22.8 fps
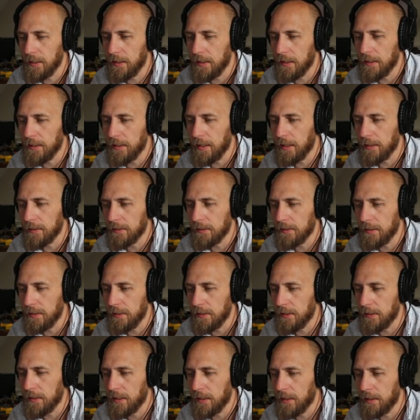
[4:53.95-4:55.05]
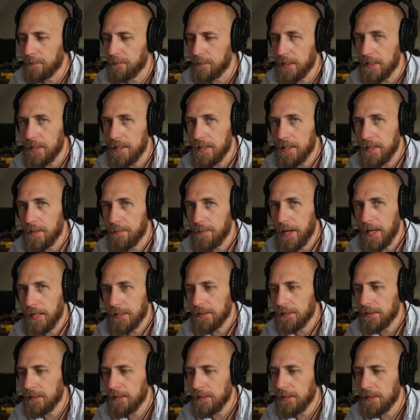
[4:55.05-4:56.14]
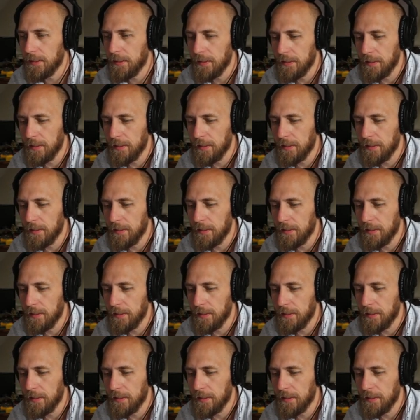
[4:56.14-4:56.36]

against the heat capacity.